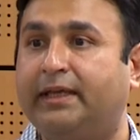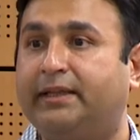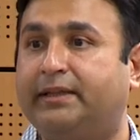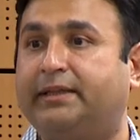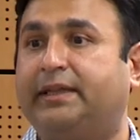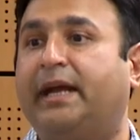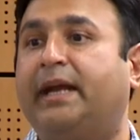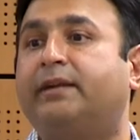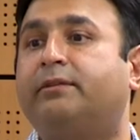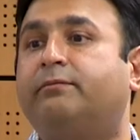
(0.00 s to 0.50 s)

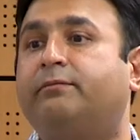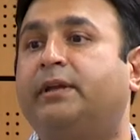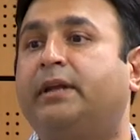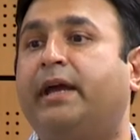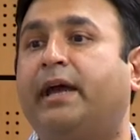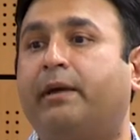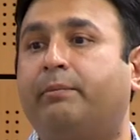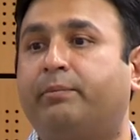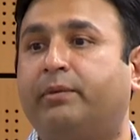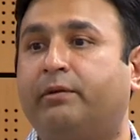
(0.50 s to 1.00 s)
that will
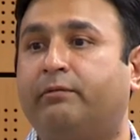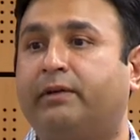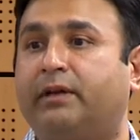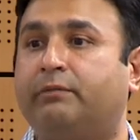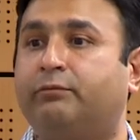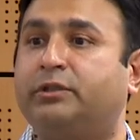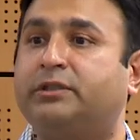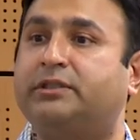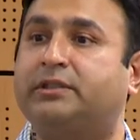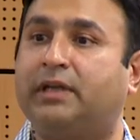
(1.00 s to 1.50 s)
happen
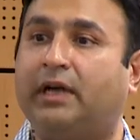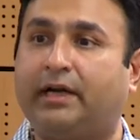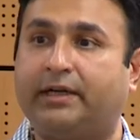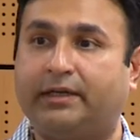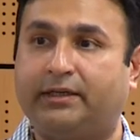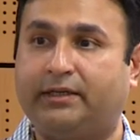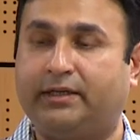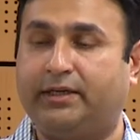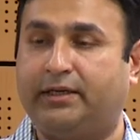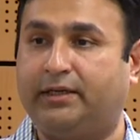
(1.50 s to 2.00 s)
when we start
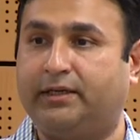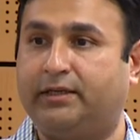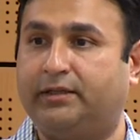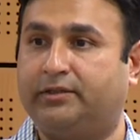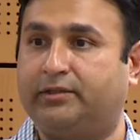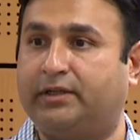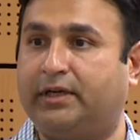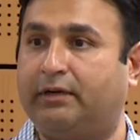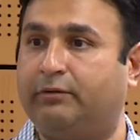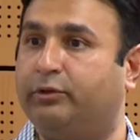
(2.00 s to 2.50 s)
a clinical
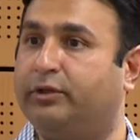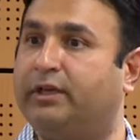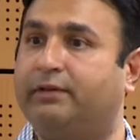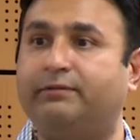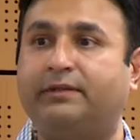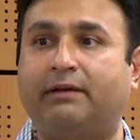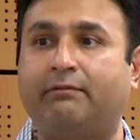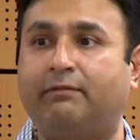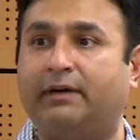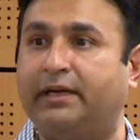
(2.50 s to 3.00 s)
trial. We
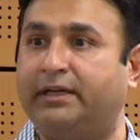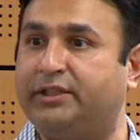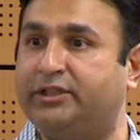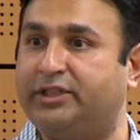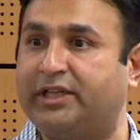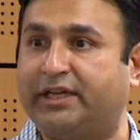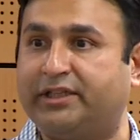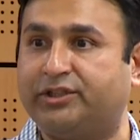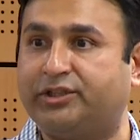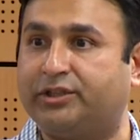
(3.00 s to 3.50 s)
give them one
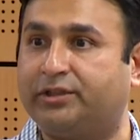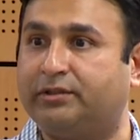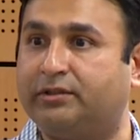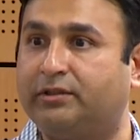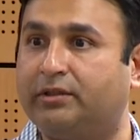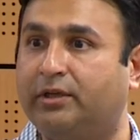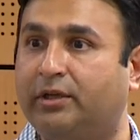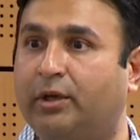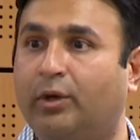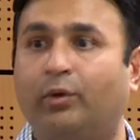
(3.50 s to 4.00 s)
injection,
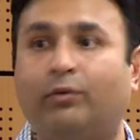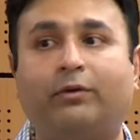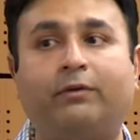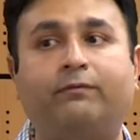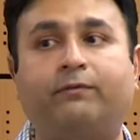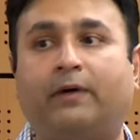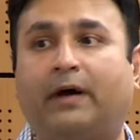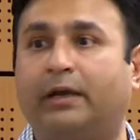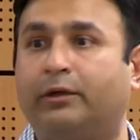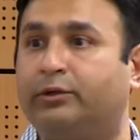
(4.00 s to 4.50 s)
we'll
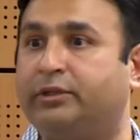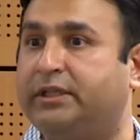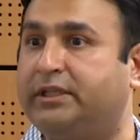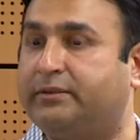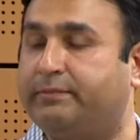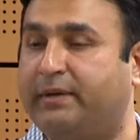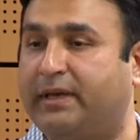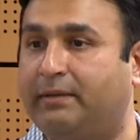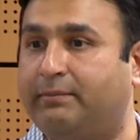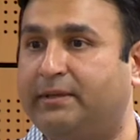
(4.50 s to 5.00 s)
follow
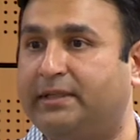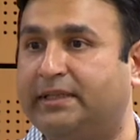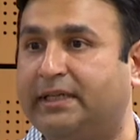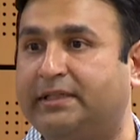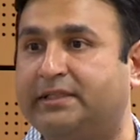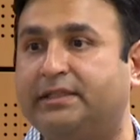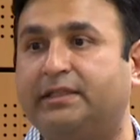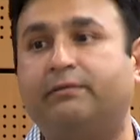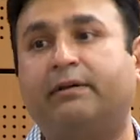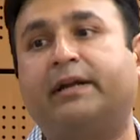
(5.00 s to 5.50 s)
these babies
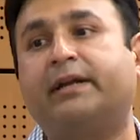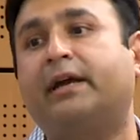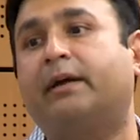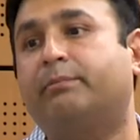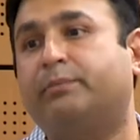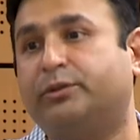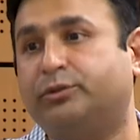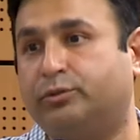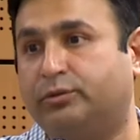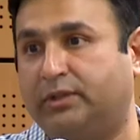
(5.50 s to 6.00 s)
and see what
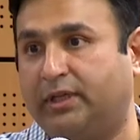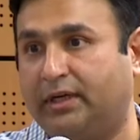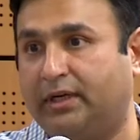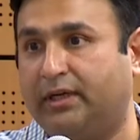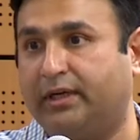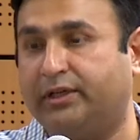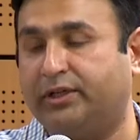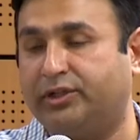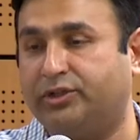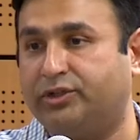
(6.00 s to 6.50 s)
happens to their
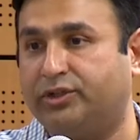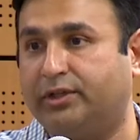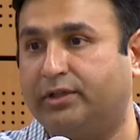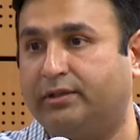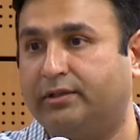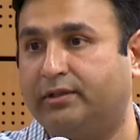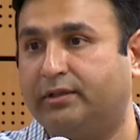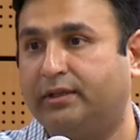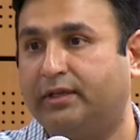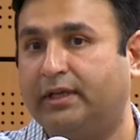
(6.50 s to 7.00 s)
lung injury.
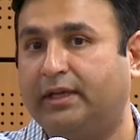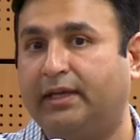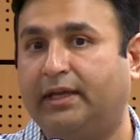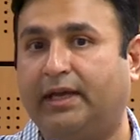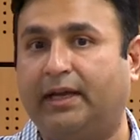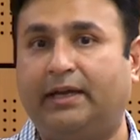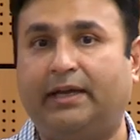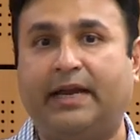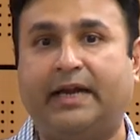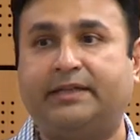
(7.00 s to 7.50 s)

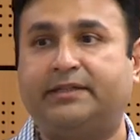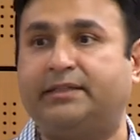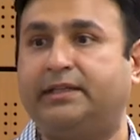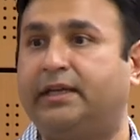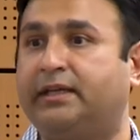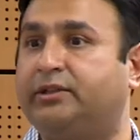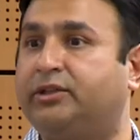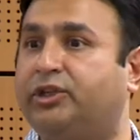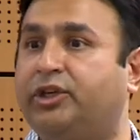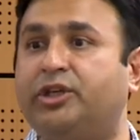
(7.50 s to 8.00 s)
And let's
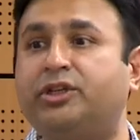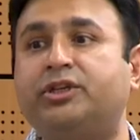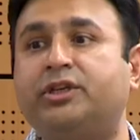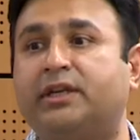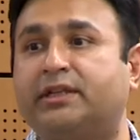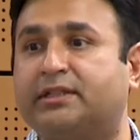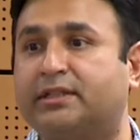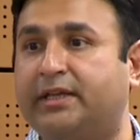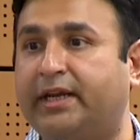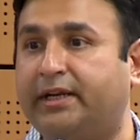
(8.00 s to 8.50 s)
say three
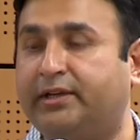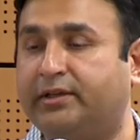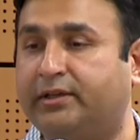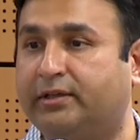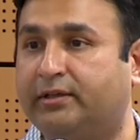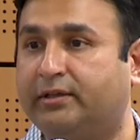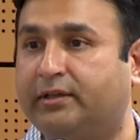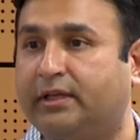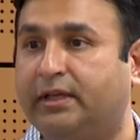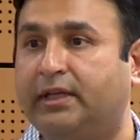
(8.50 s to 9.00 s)
years
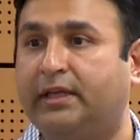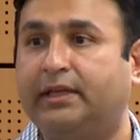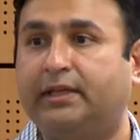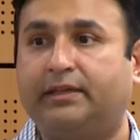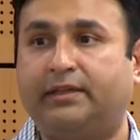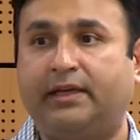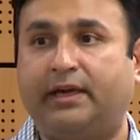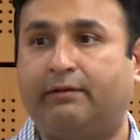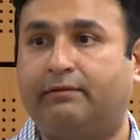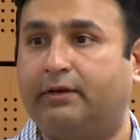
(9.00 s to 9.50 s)
later,
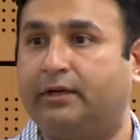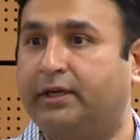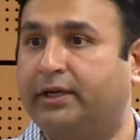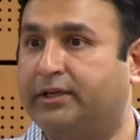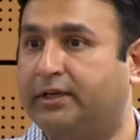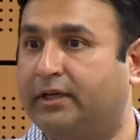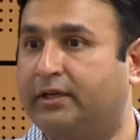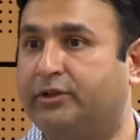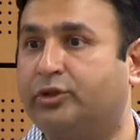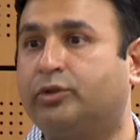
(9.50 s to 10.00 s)
they have a
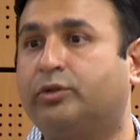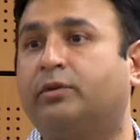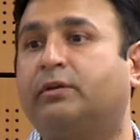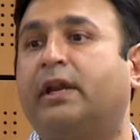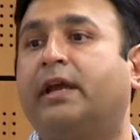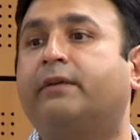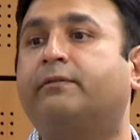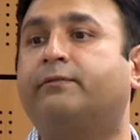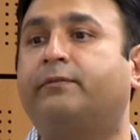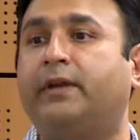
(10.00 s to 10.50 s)
little, you know,
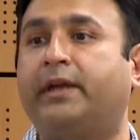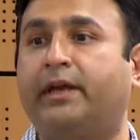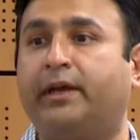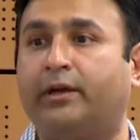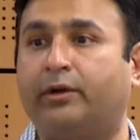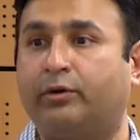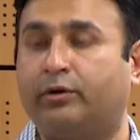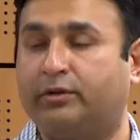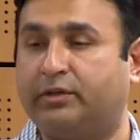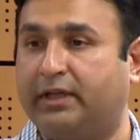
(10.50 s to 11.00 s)
like
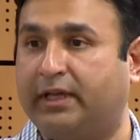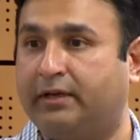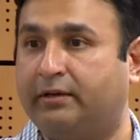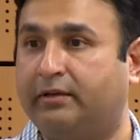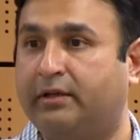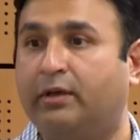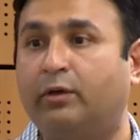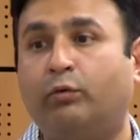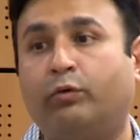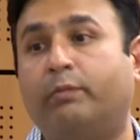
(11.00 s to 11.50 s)
flare, or
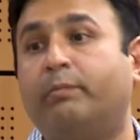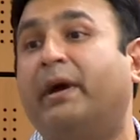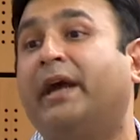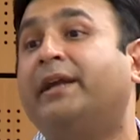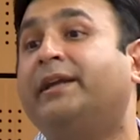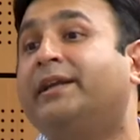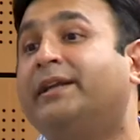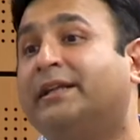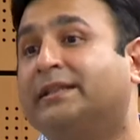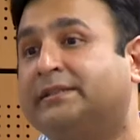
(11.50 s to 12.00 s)
then we
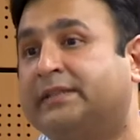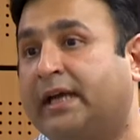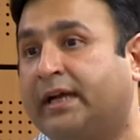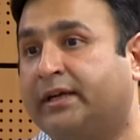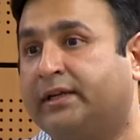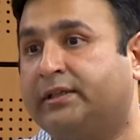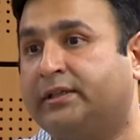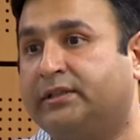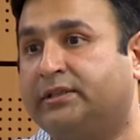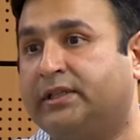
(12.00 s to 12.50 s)
might need a
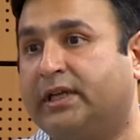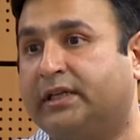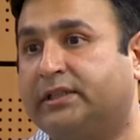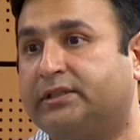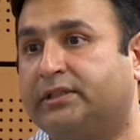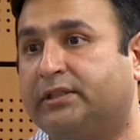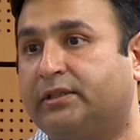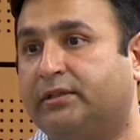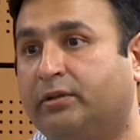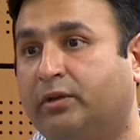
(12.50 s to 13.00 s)
second
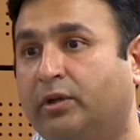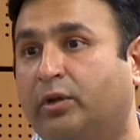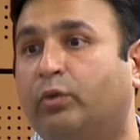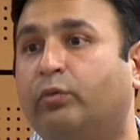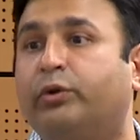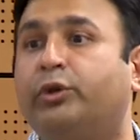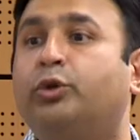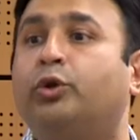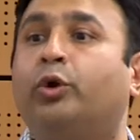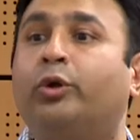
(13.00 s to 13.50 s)
injection.
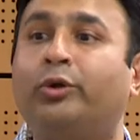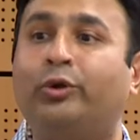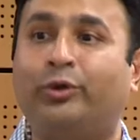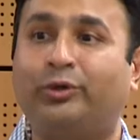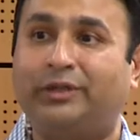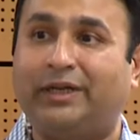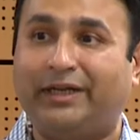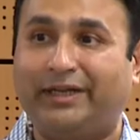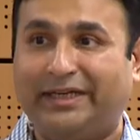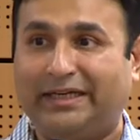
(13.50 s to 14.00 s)
We don't know
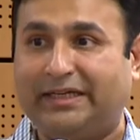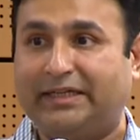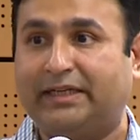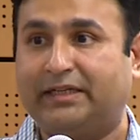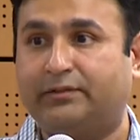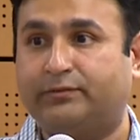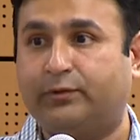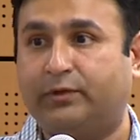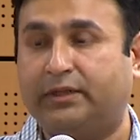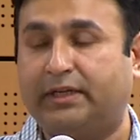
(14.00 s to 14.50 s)
the
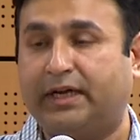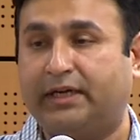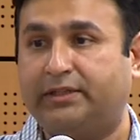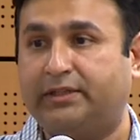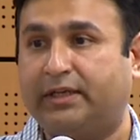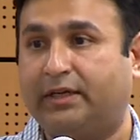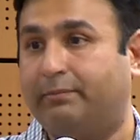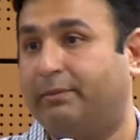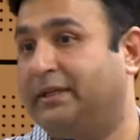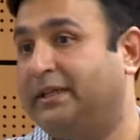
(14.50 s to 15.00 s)
details for
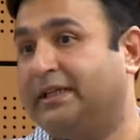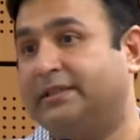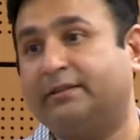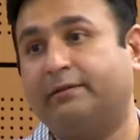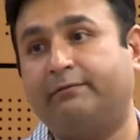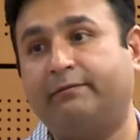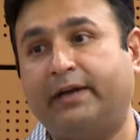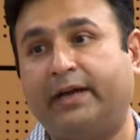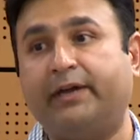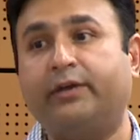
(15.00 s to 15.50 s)
that yet, but that's
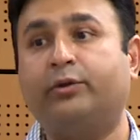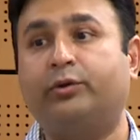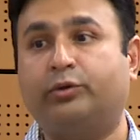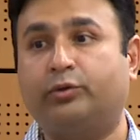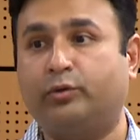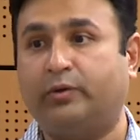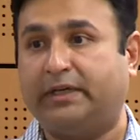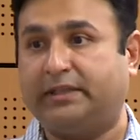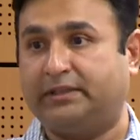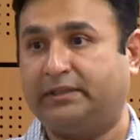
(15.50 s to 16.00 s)
a very
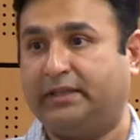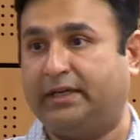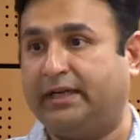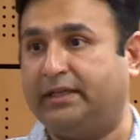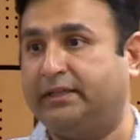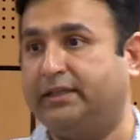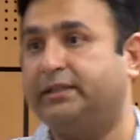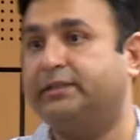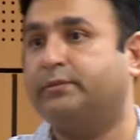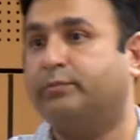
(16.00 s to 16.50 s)
good question.
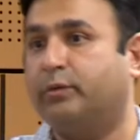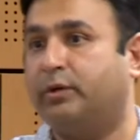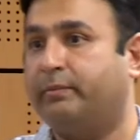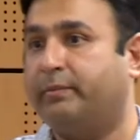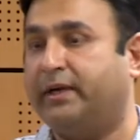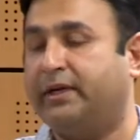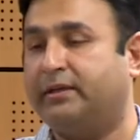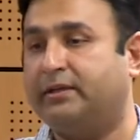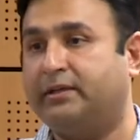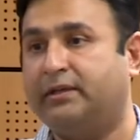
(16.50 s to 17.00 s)
At this
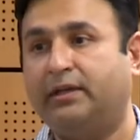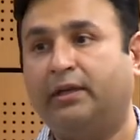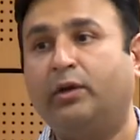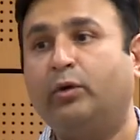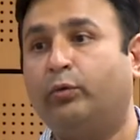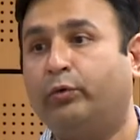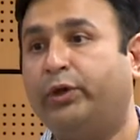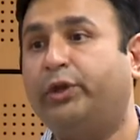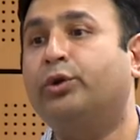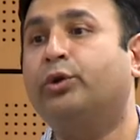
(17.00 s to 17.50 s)
moment,
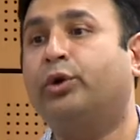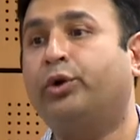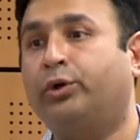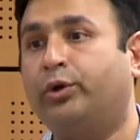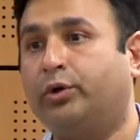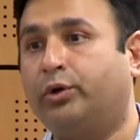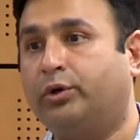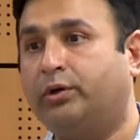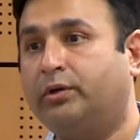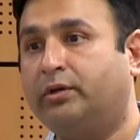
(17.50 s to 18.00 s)
we don't
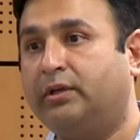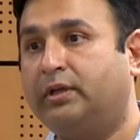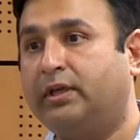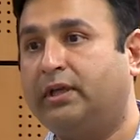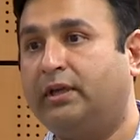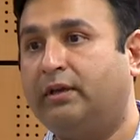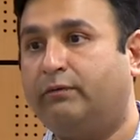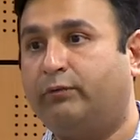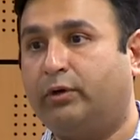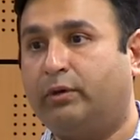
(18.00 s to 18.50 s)
know.
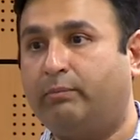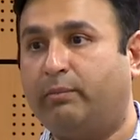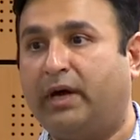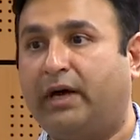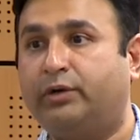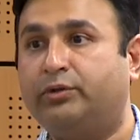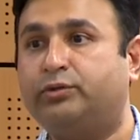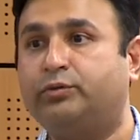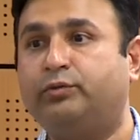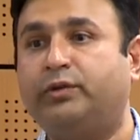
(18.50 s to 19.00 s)
For
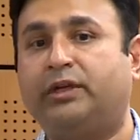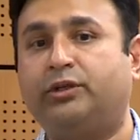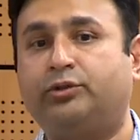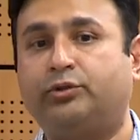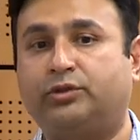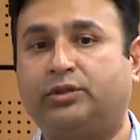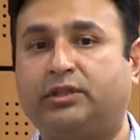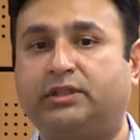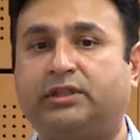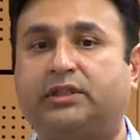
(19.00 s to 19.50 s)
mouse, we are
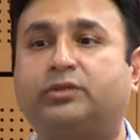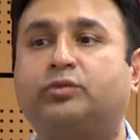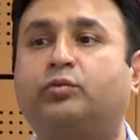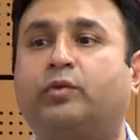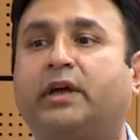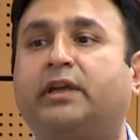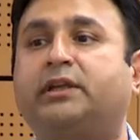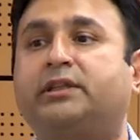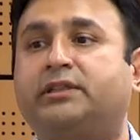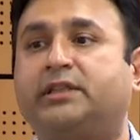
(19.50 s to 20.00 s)
using just
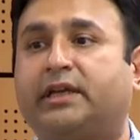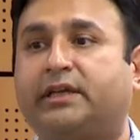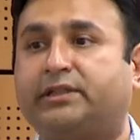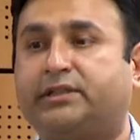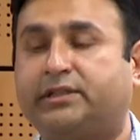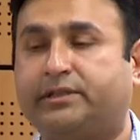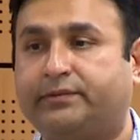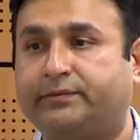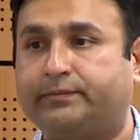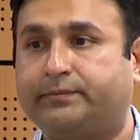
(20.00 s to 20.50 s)
one
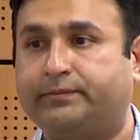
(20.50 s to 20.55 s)
injection.